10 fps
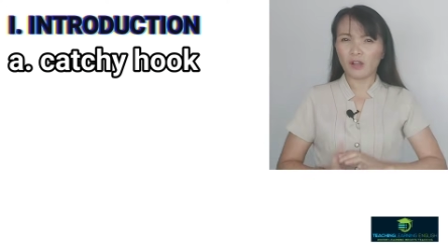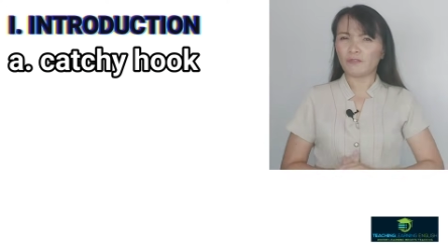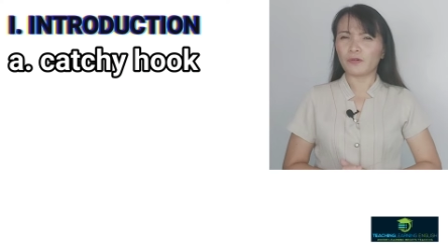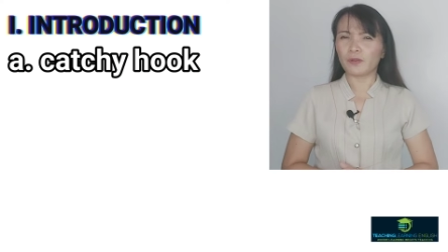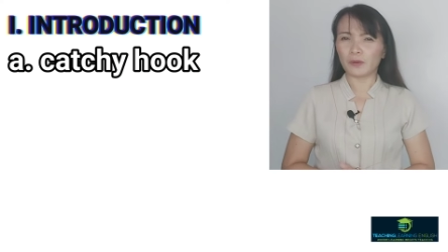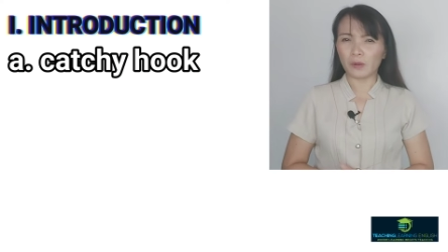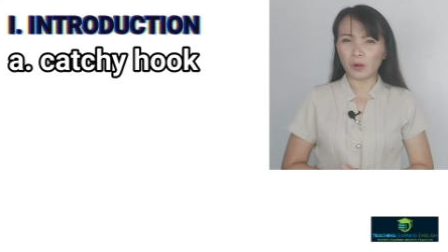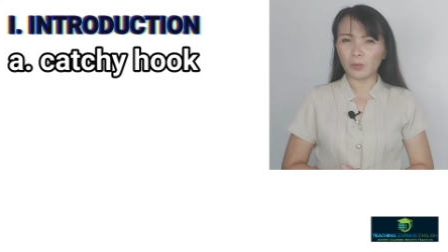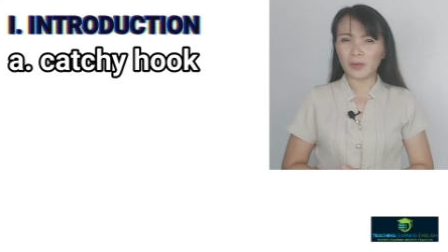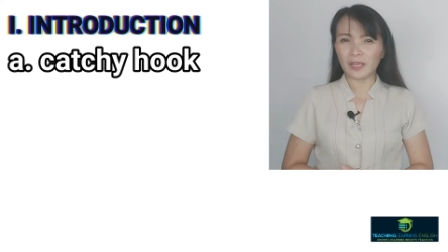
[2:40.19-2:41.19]
For your
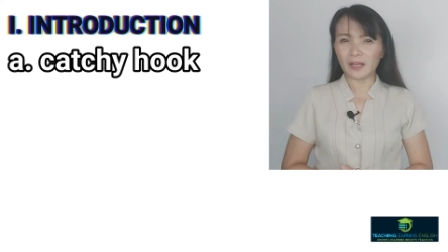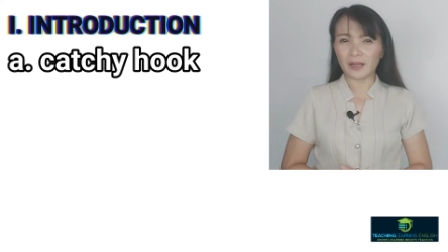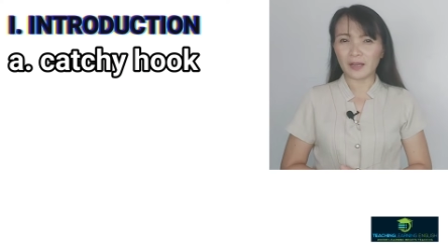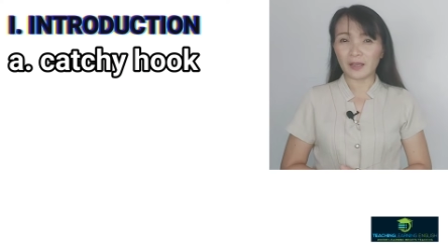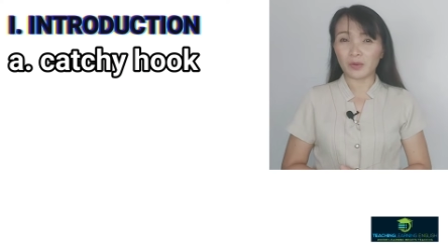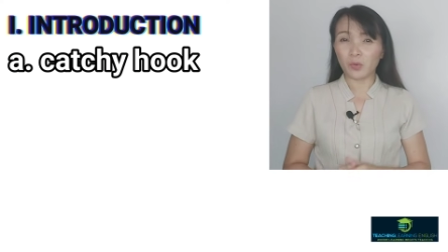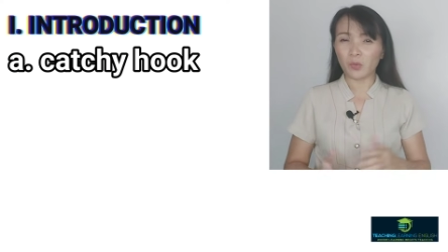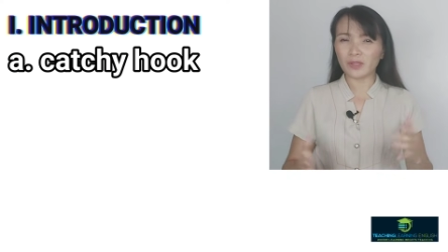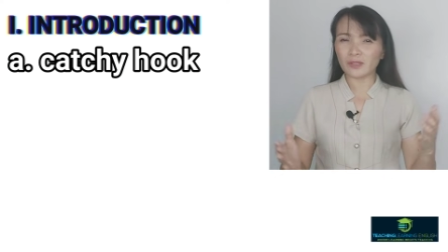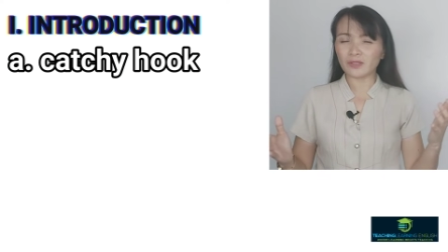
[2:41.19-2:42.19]
opening line,
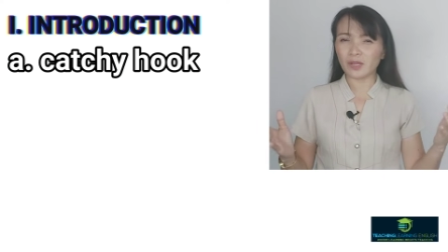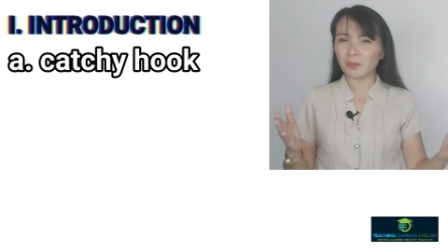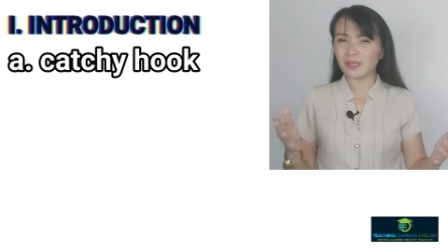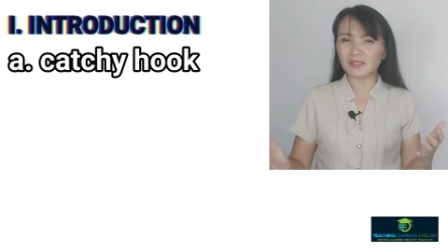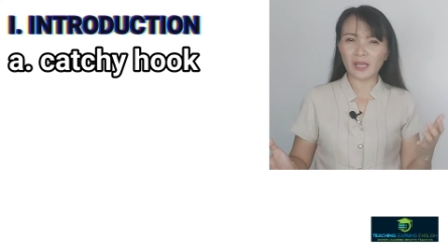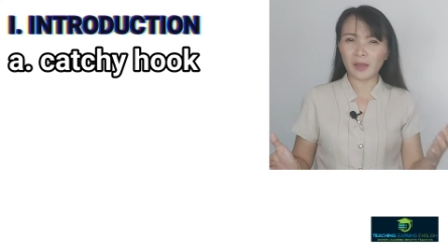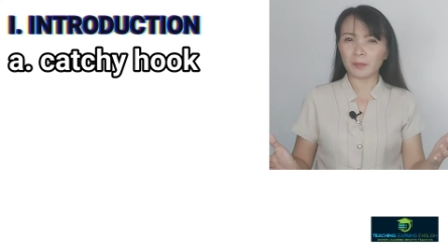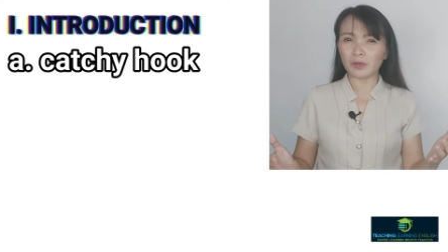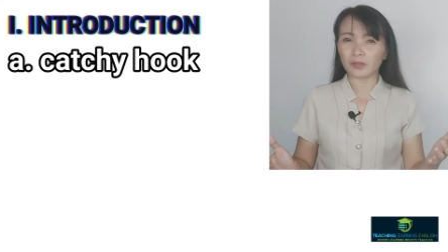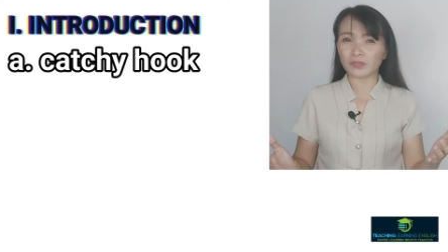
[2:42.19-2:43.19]
what are some
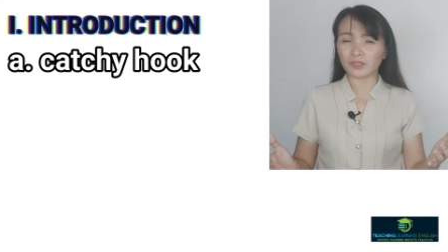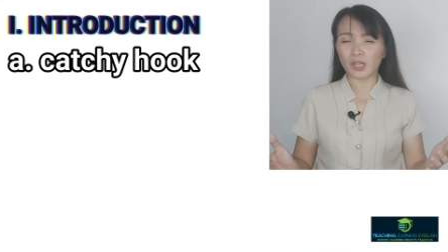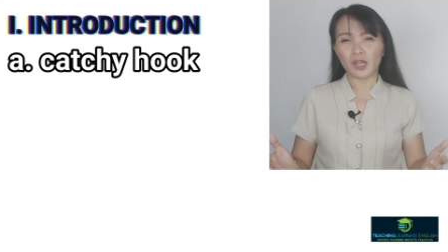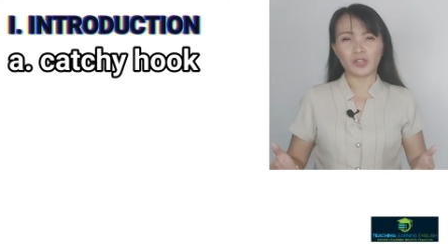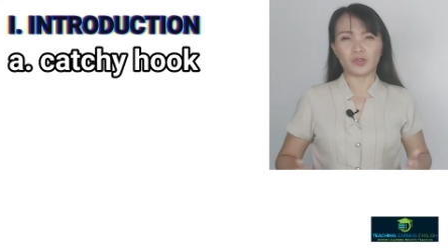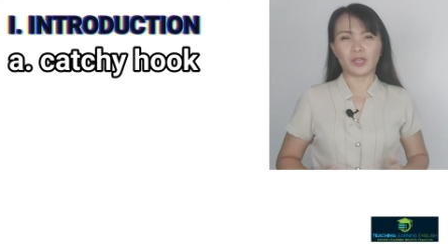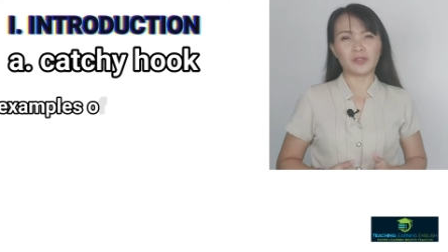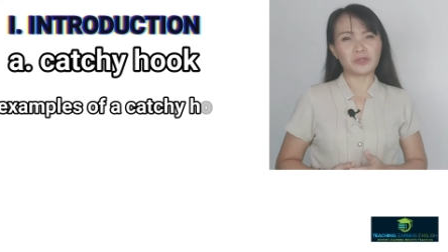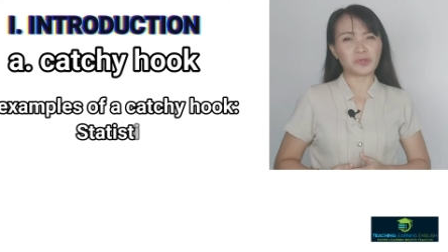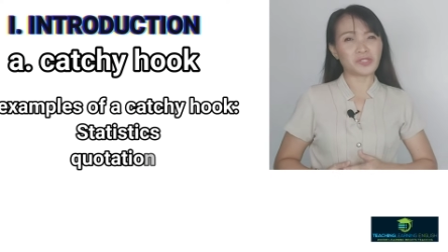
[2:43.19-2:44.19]
examples? You
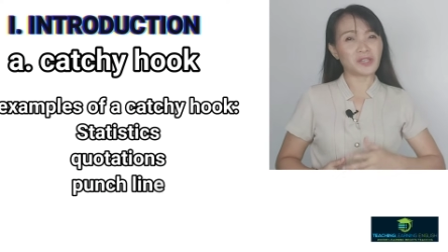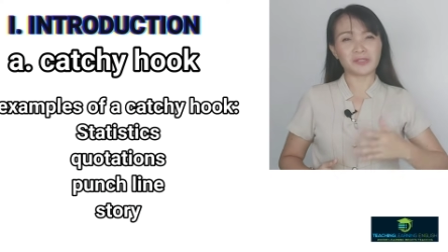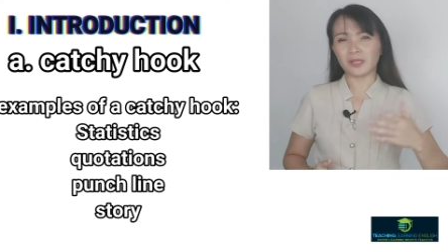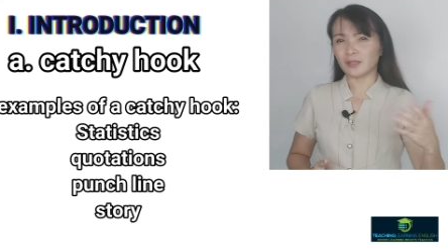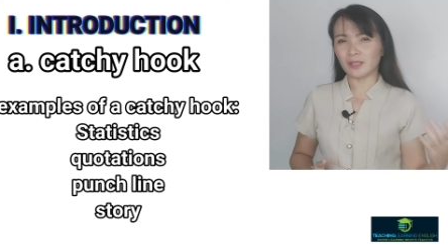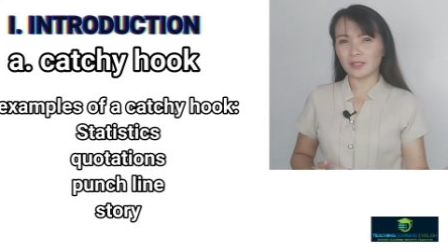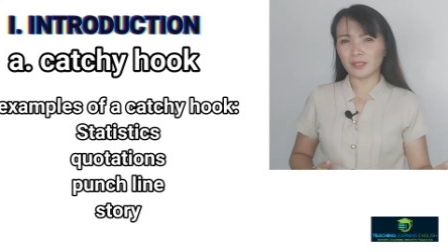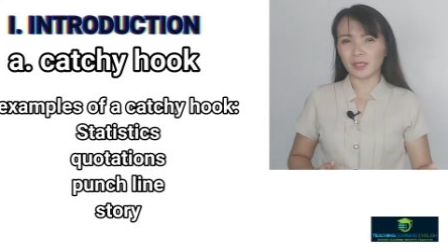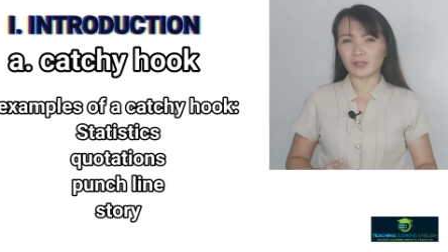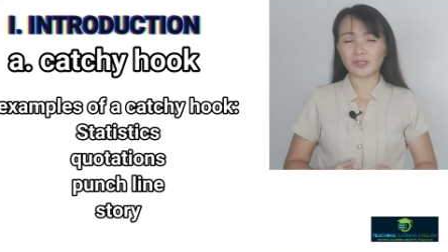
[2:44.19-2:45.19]
can use
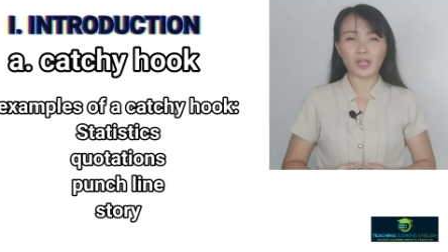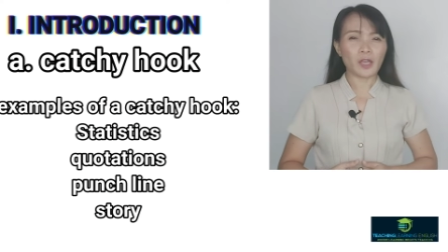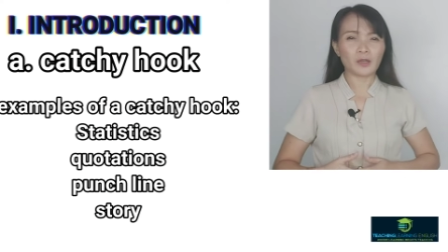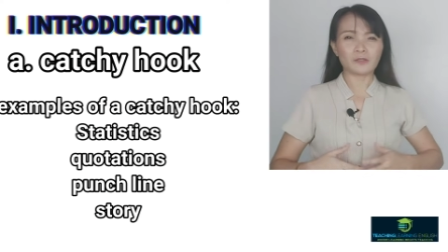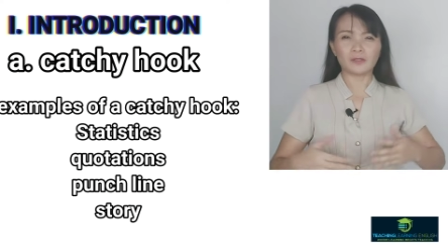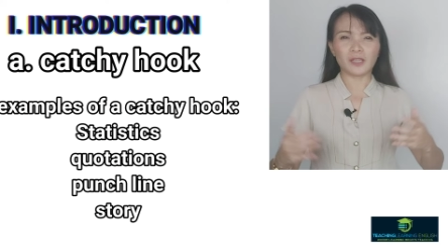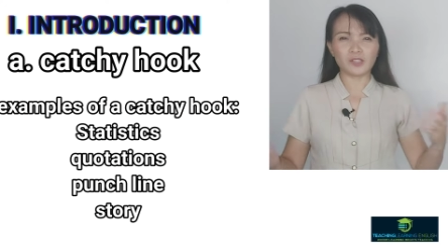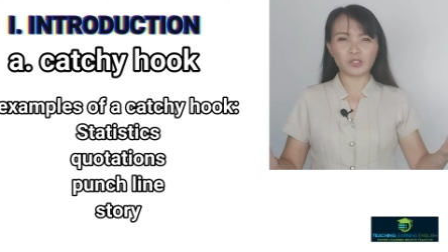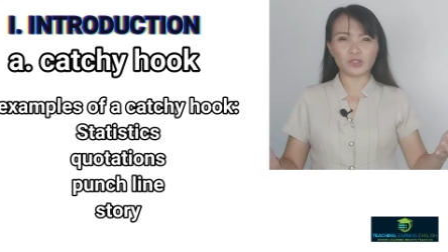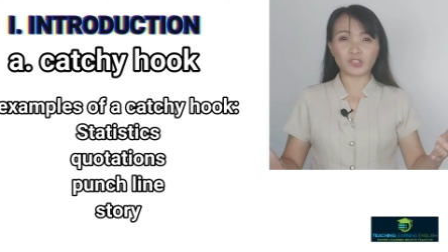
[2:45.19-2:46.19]
statistics,
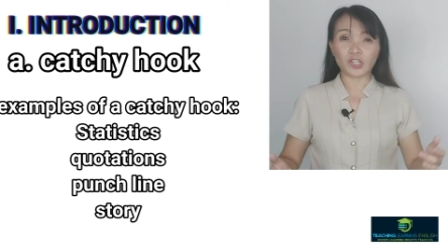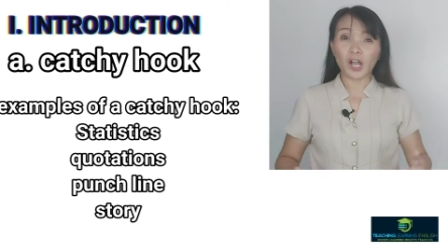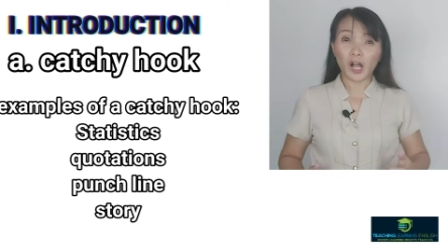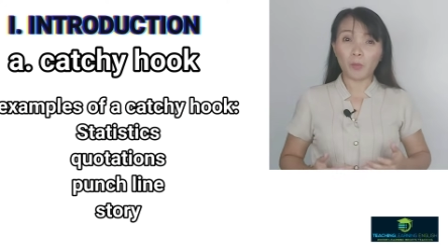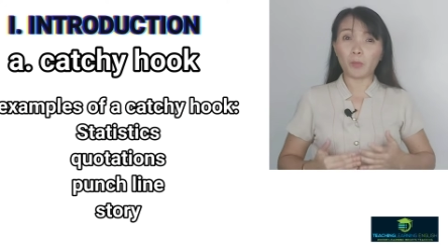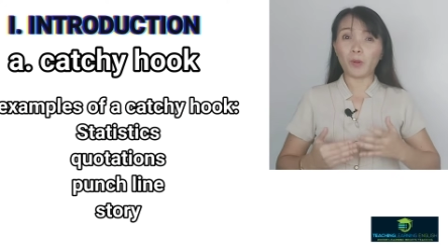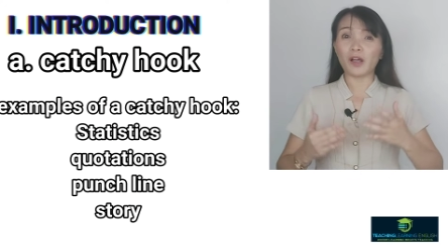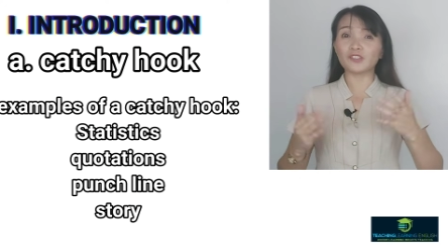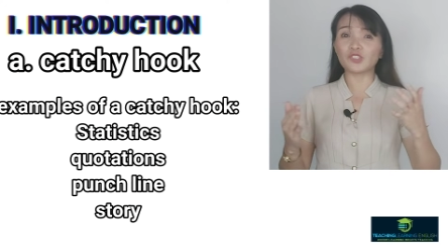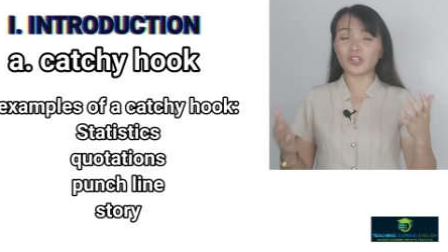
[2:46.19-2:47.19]
quotations, a
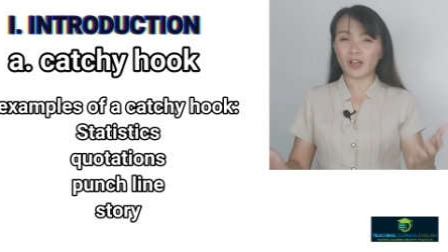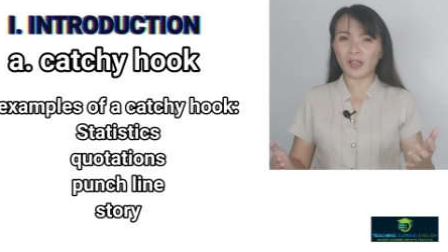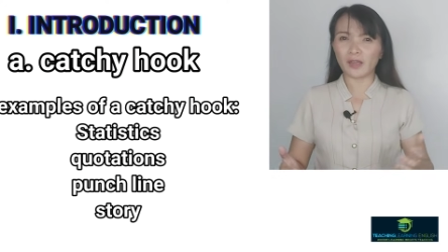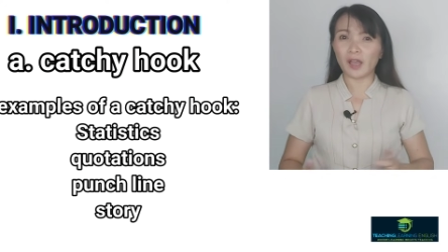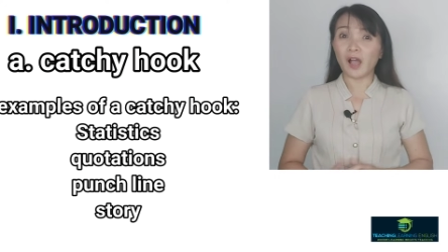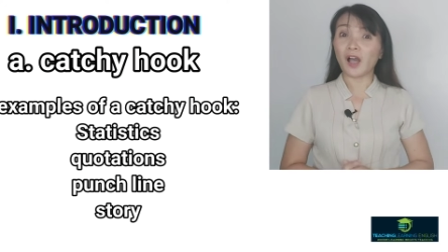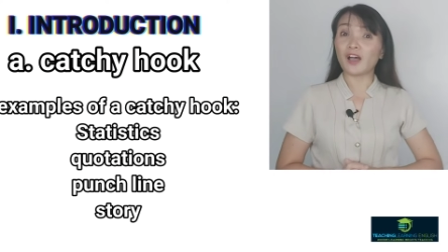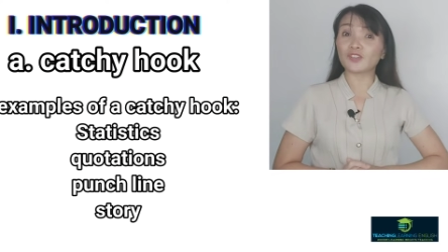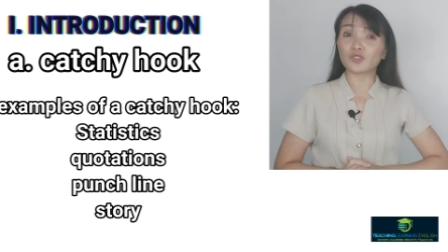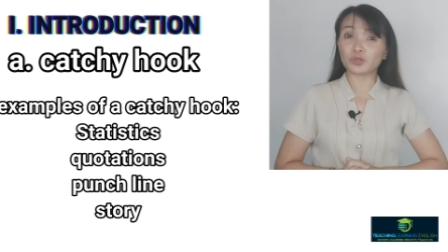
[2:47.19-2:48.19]
punchline,
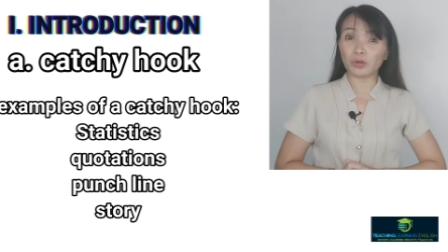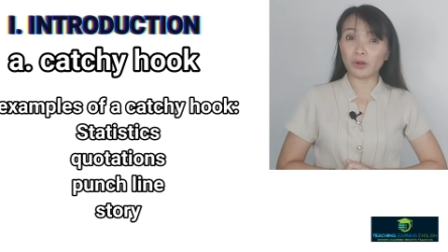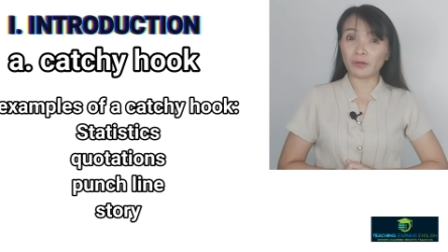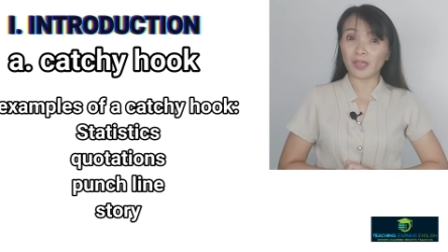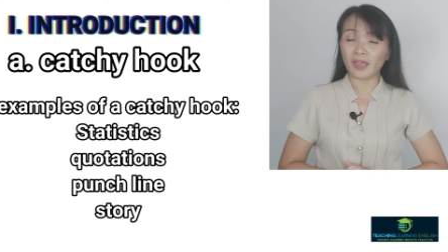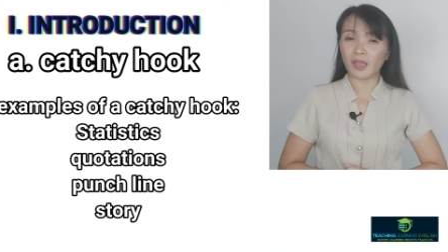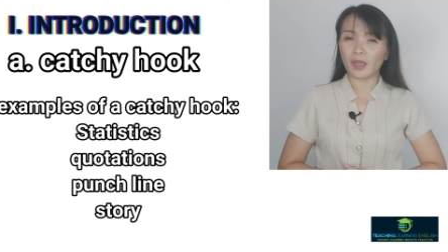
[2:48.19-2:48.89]
a story.